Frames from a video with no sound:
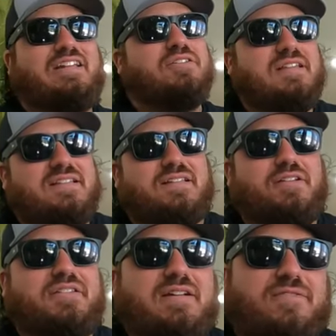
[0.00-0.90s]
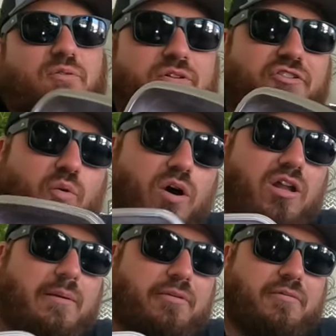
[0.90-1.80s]
and I do things a little different. Once in a
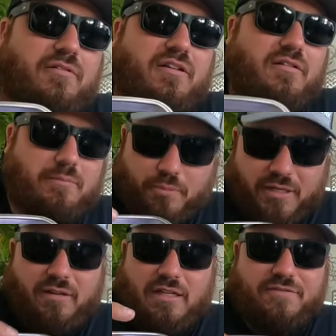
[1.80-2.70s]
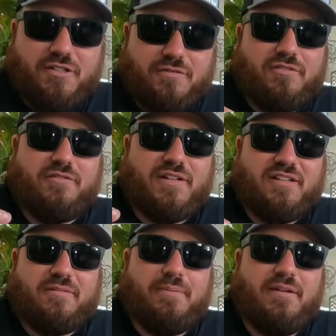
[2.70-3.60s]
while, I bring, bring leftovers. If I
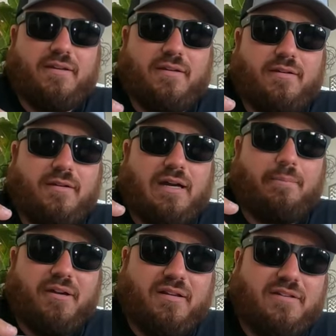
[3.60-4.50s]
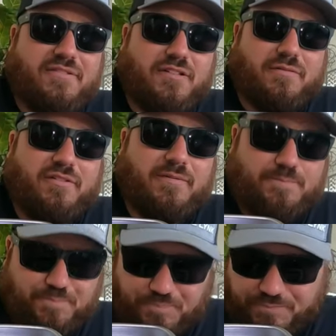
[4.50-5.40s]
could speak, I bring leftovers
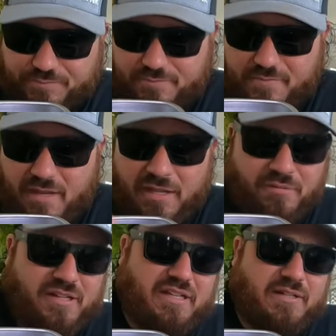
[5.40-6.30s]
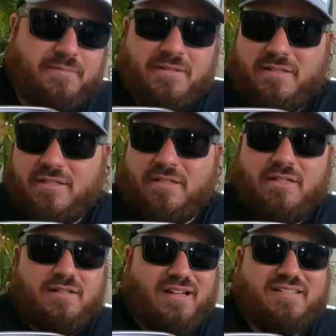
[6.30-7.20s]
and reheat them.
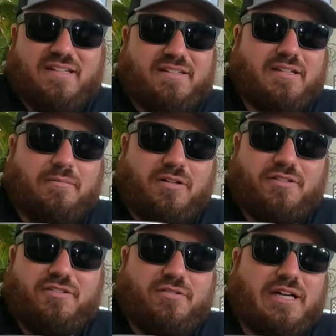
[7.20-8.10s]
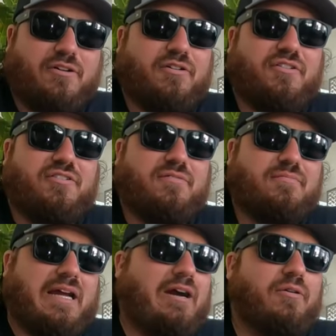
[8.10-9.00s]
I'll set it to come on two hours,
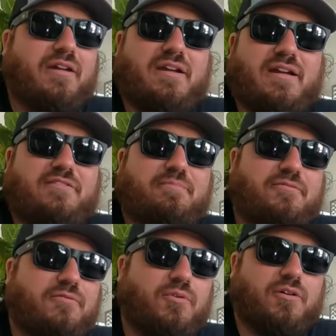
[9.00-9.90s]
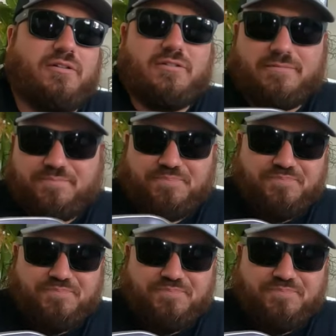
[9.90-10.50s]
hour and a half before.